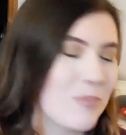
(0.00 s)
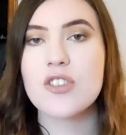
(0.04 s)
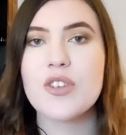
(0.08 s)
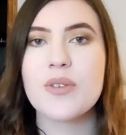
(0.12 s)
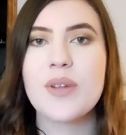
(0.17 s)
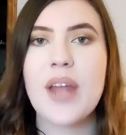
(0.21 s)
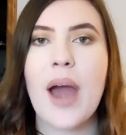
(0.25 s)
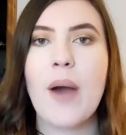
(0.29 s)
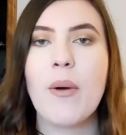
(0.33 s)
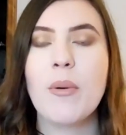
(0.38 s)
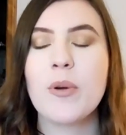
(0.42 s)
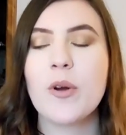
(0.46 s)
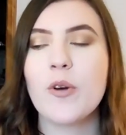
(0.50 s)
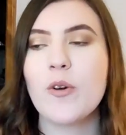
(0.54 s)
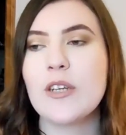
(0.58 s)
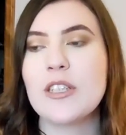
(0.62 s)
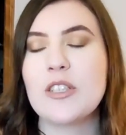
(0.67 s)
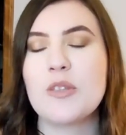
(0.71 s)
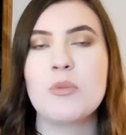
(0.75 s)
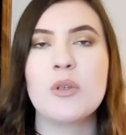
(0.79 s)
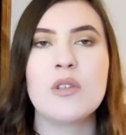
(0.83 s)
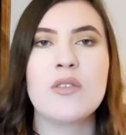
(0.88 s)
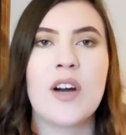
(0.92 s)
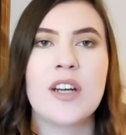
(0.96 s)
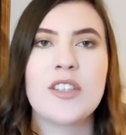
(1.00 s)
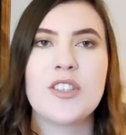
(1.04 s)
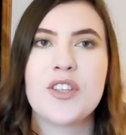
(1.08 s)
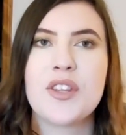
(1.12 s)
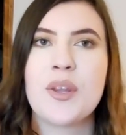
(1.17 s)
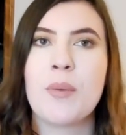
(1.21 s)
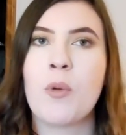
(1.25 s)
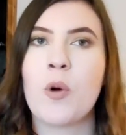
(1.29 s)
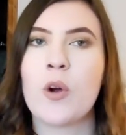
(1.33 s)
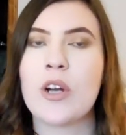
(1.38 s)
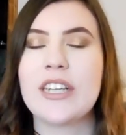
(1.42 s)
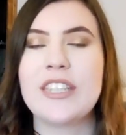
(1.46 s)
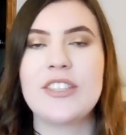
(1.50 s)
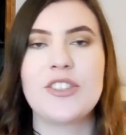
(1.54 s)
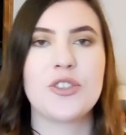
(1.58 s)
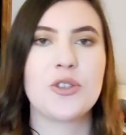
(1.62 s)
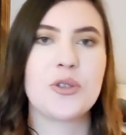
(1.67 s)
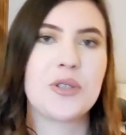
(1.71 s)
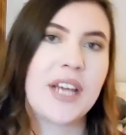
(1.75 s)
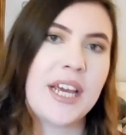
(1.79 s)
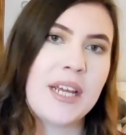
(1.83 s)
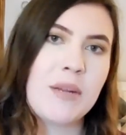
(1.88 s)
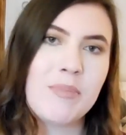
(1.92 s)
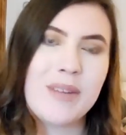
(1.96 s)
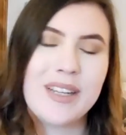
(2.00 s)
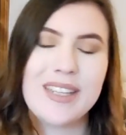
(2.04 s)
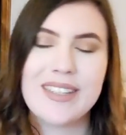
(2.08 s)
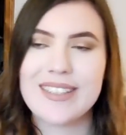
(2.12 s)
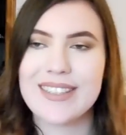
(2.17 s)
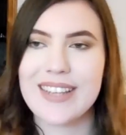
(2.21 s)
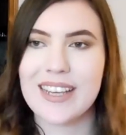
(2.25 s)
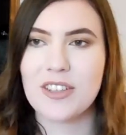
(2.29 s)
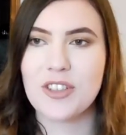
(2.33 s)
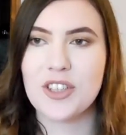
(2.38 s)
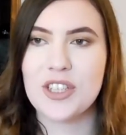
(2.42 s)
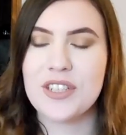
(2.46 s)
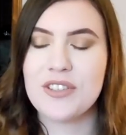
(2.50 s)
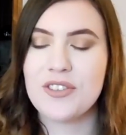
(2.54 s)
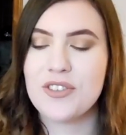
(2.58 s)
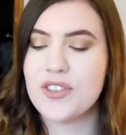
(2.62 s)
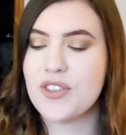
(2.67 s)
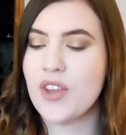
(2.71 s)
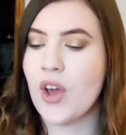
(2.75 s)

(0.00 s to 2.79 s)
So now I'm going to move on to the more entertainment section.